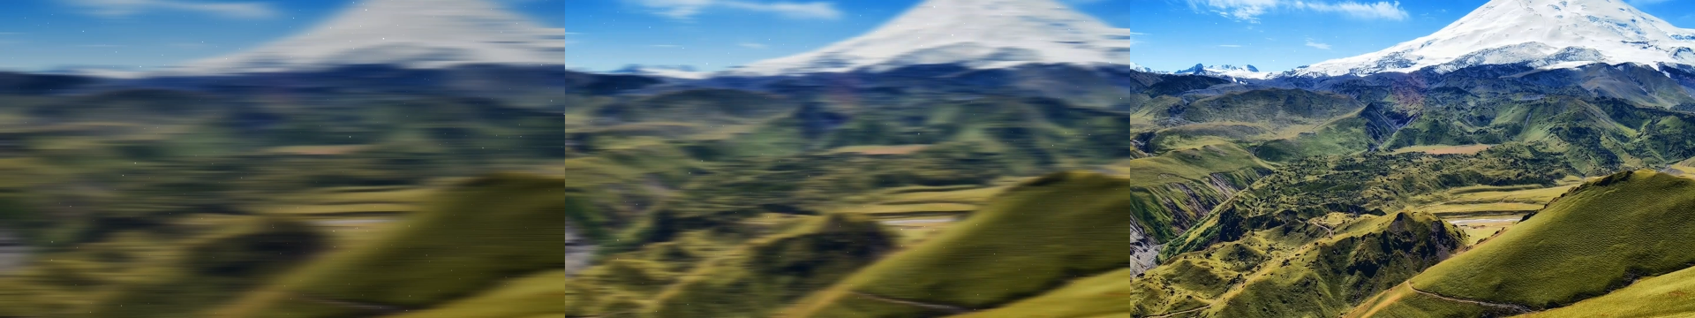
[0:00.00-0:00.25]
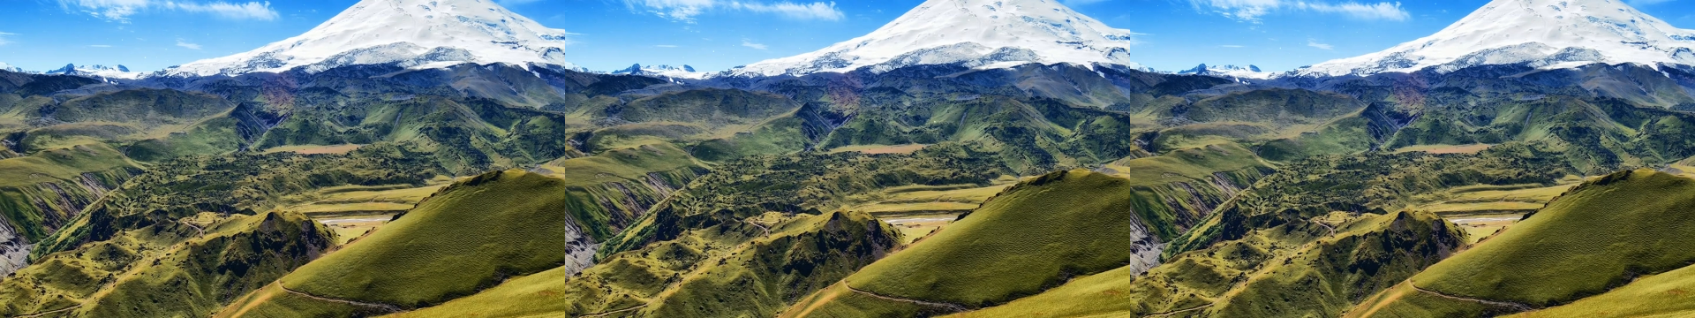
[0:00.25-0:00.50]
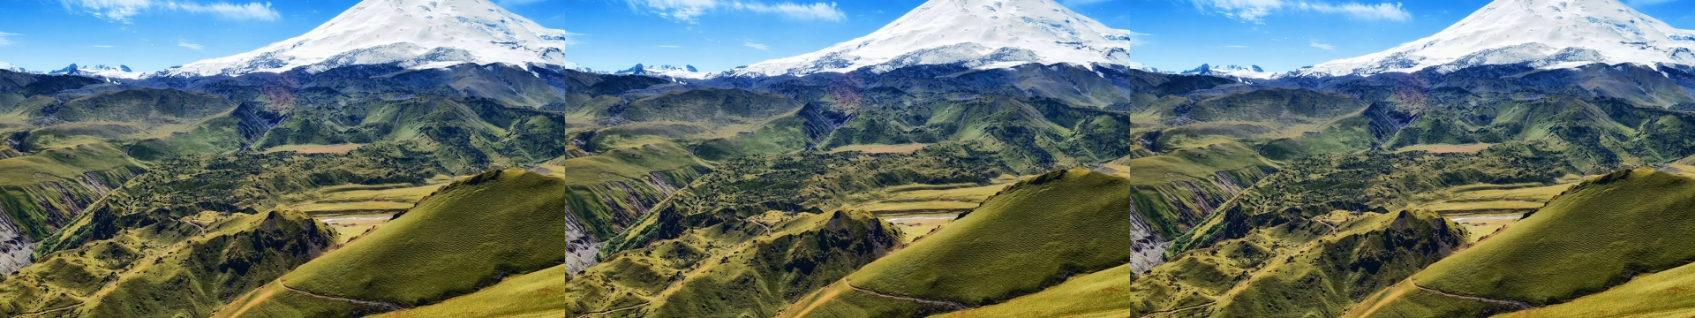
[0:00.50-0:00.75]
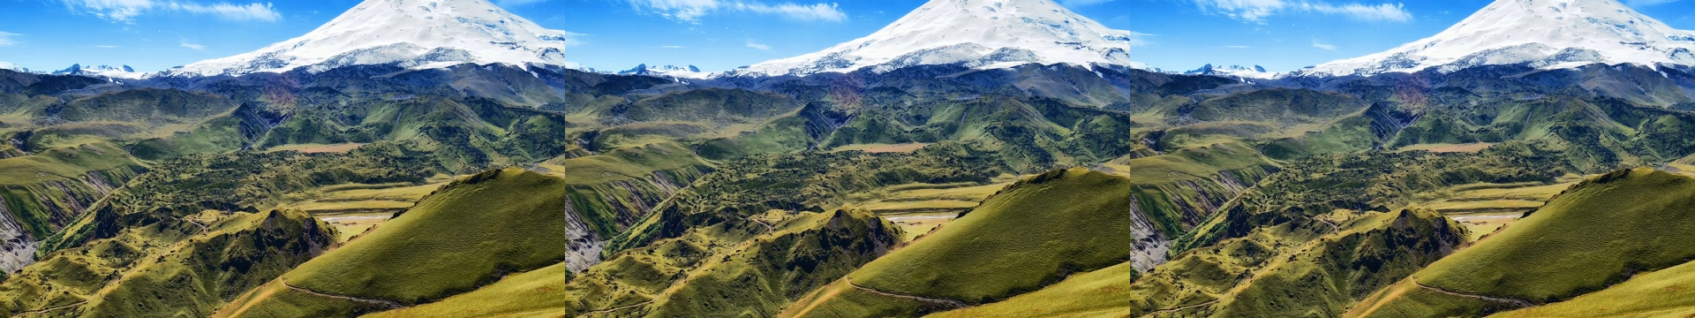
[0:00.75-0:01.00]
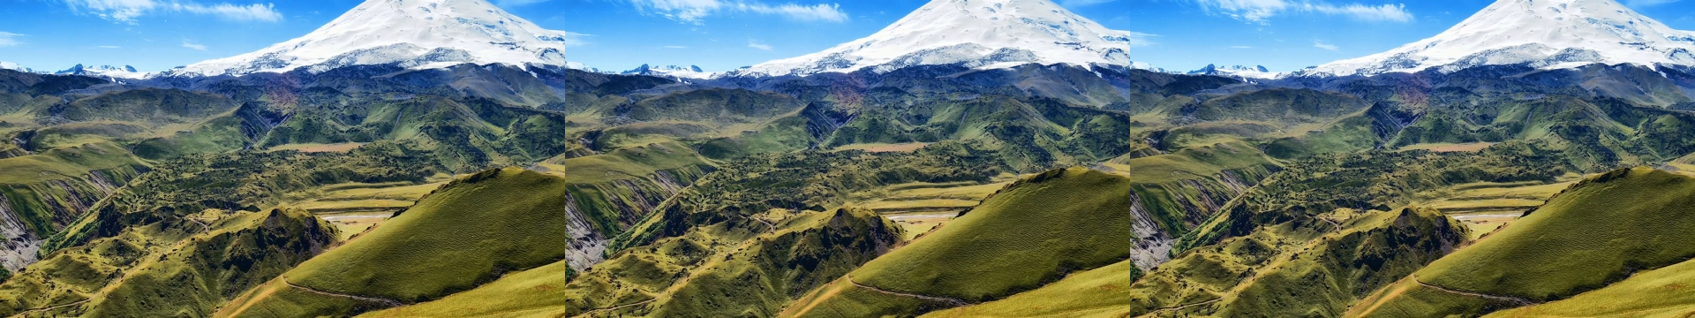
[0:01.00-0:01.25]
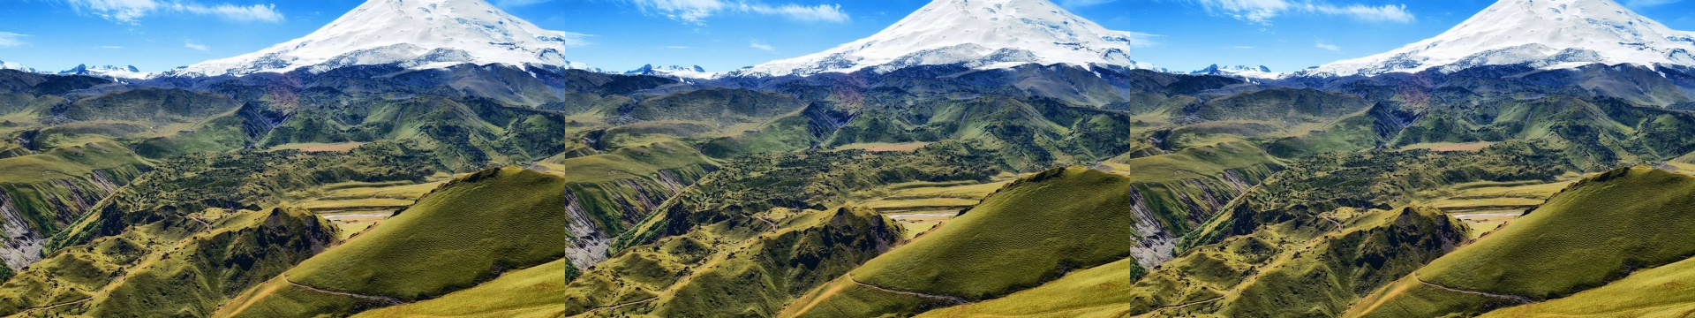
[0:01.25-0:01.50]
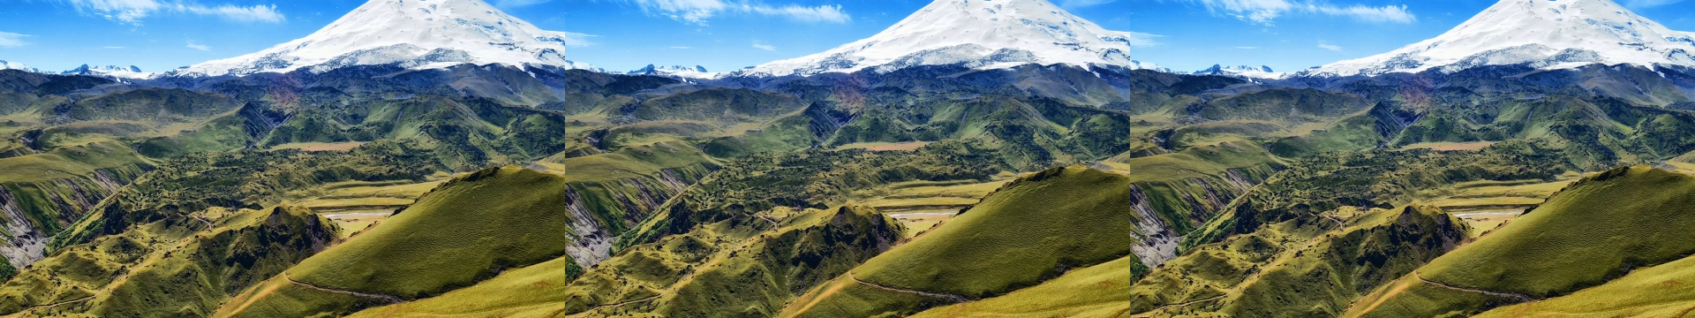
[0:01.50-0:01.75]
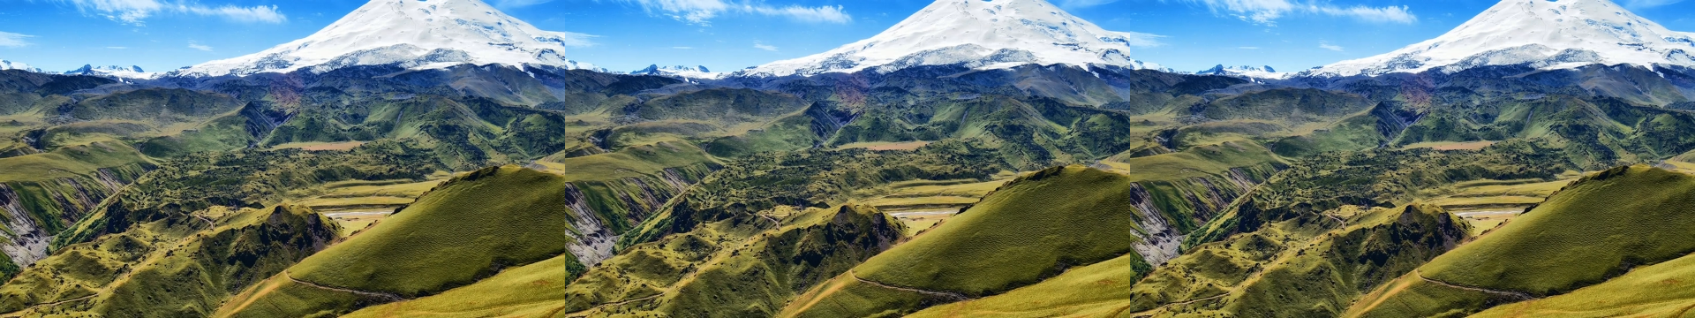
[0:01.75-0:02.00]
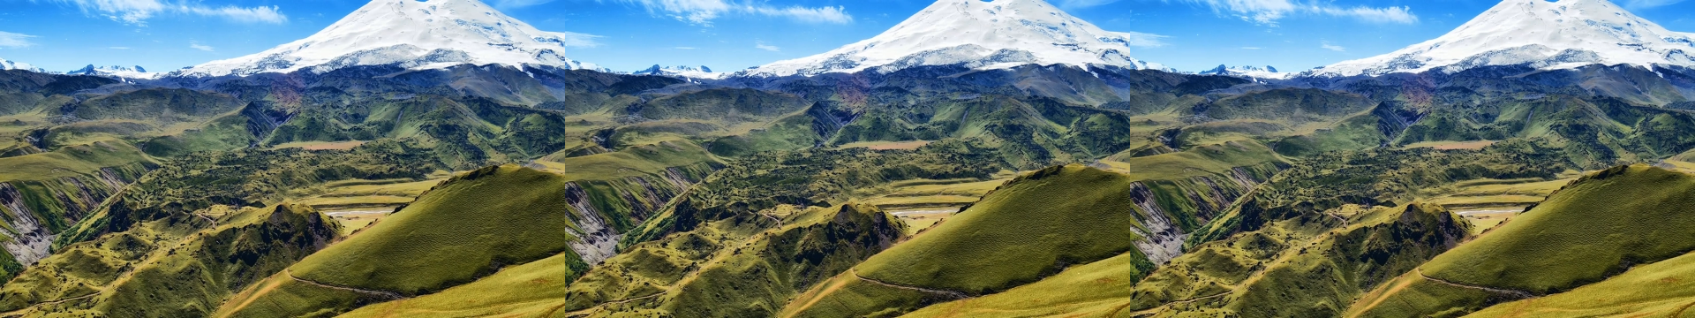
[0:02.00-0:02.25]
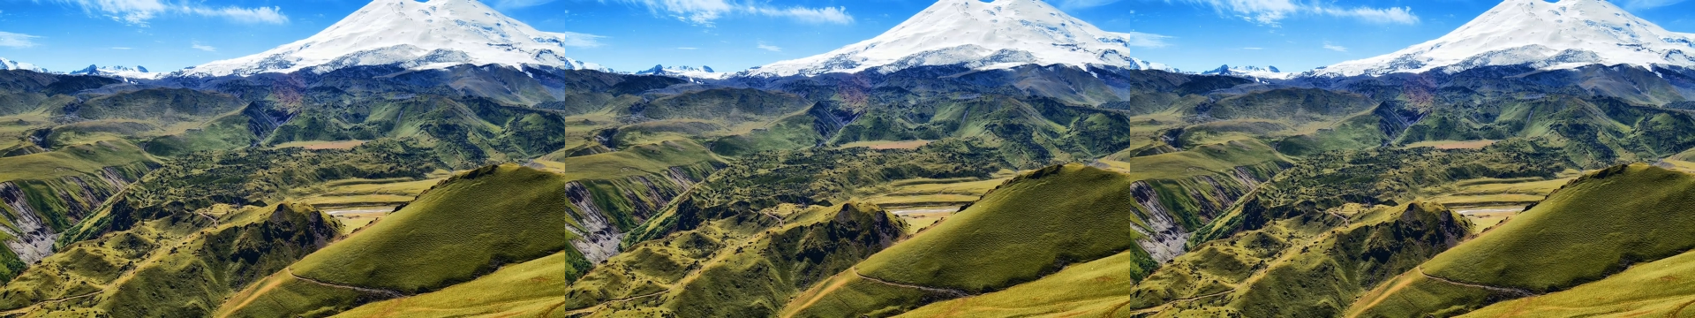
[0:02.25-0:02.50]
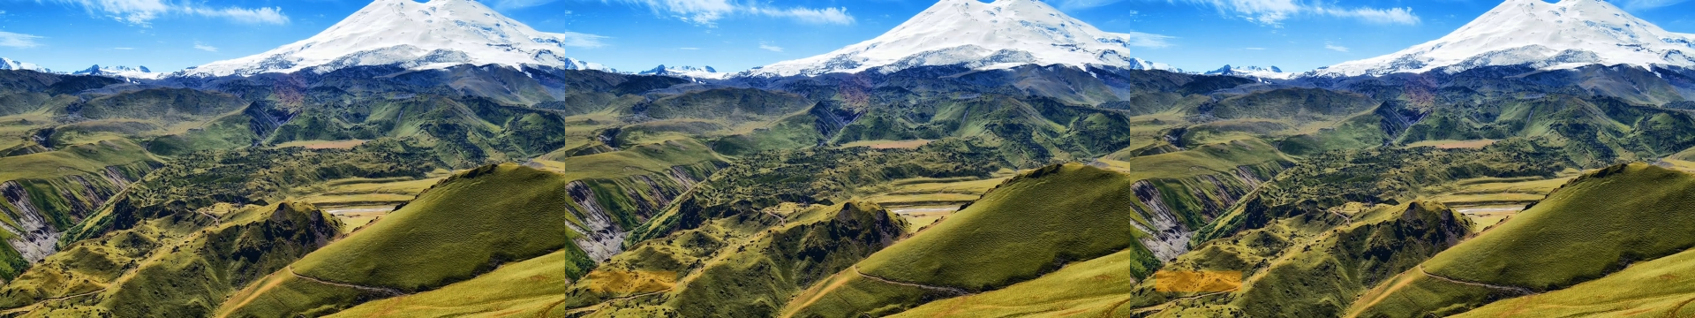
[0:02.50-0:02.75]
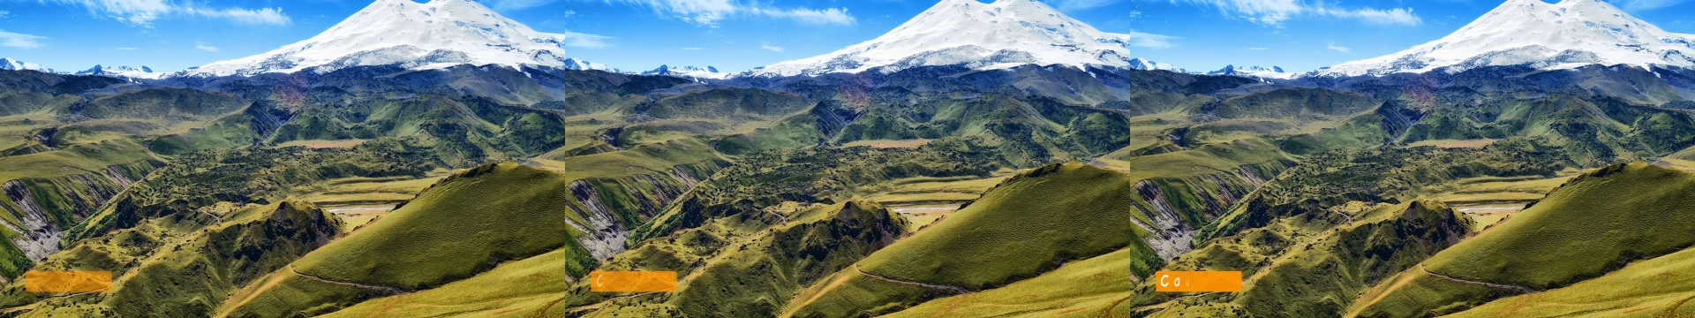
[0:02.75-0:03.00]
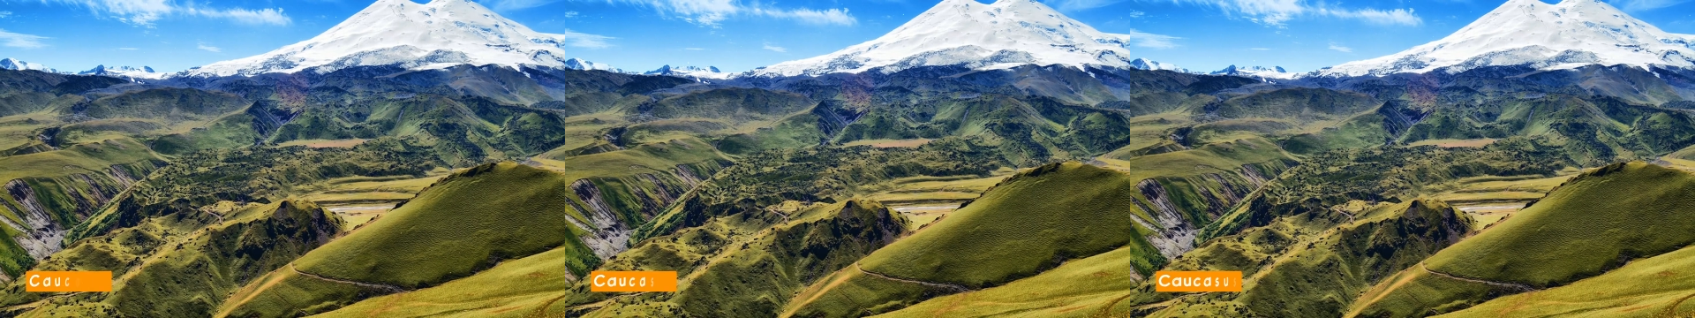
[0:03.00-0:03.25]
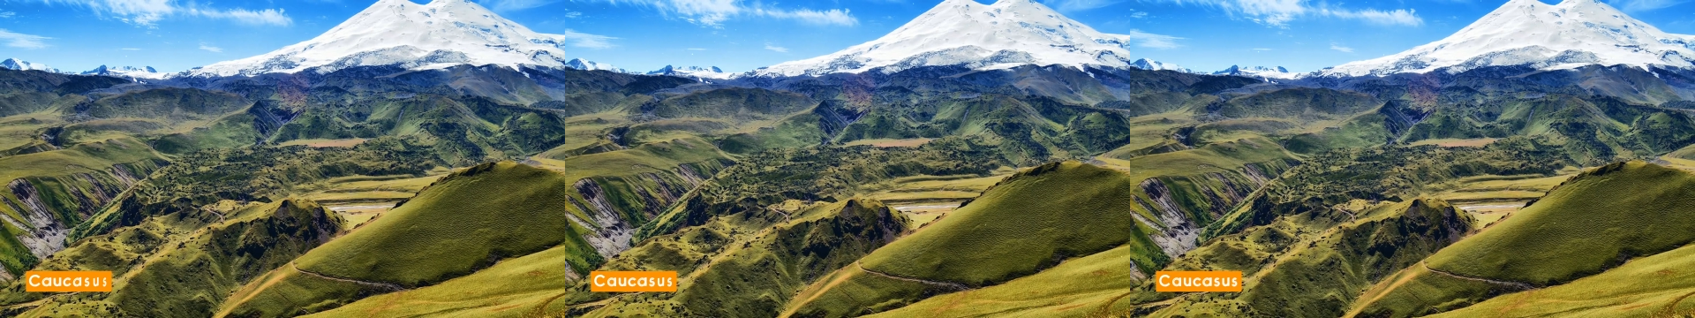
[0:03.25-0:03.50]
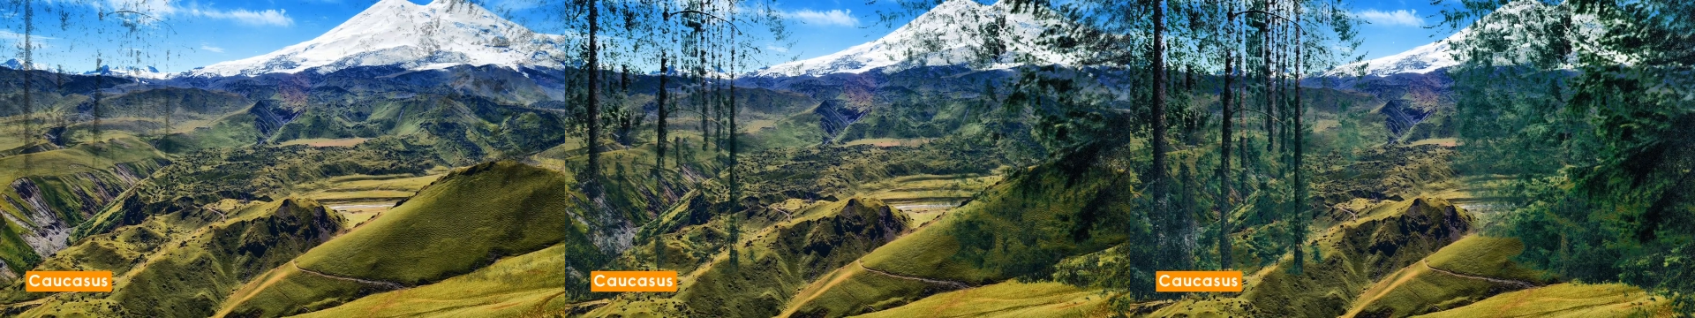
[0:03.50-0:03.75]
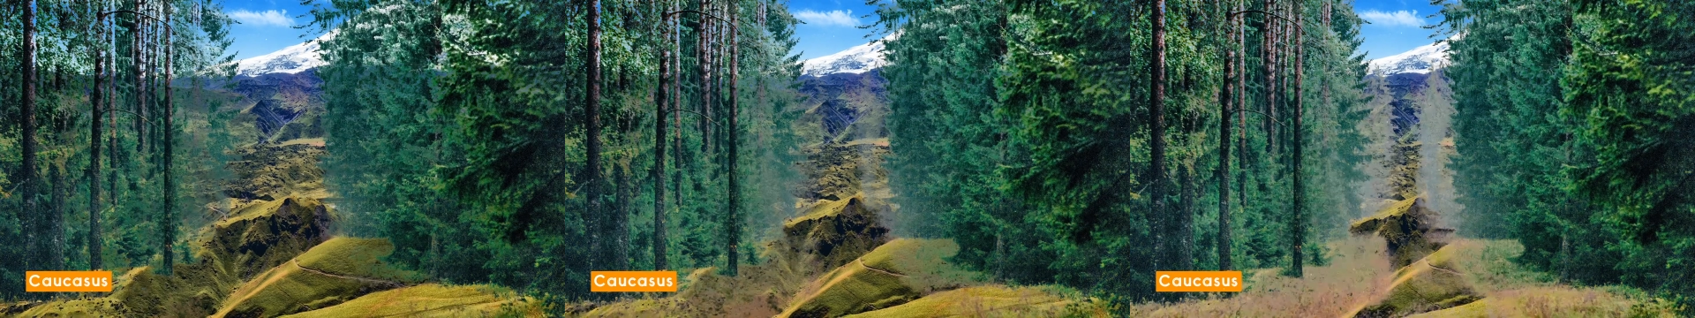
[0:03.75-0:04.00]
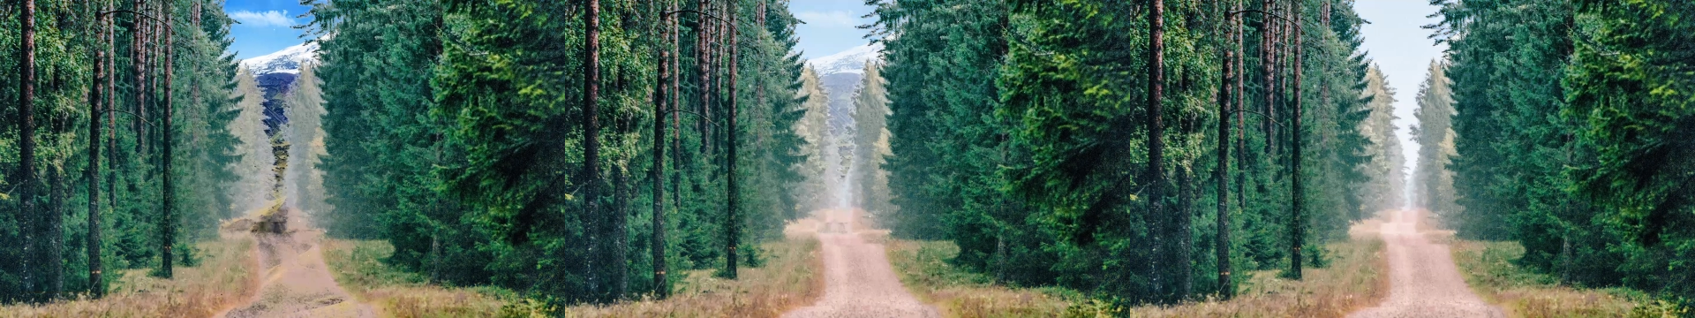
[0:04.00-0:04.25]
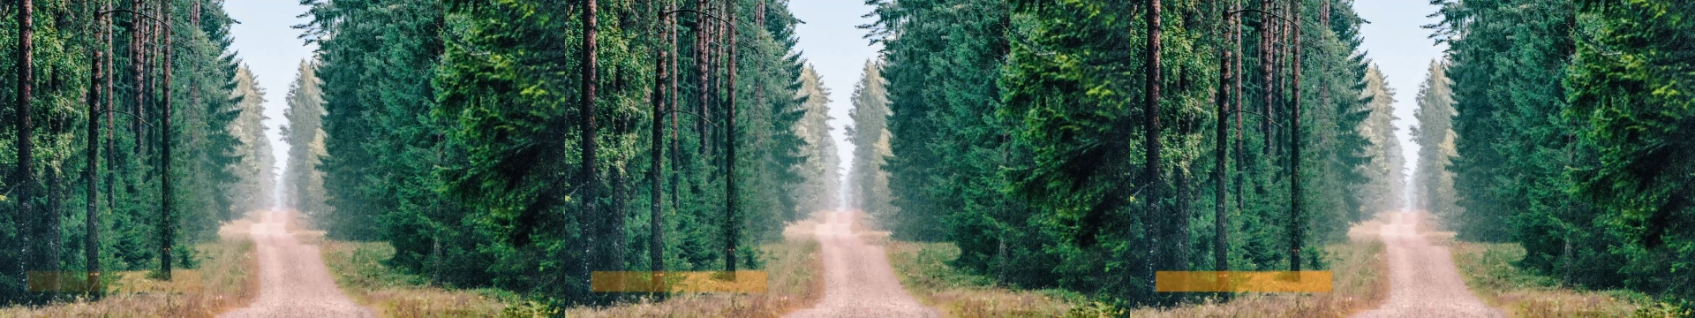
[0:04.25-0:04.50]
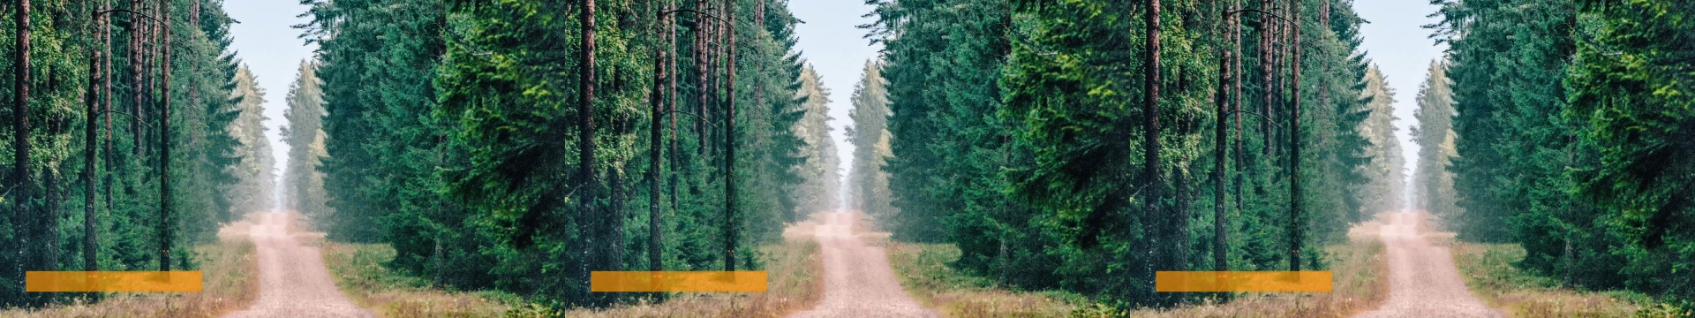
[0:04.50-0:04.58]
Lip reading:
[unreadable: no face in view]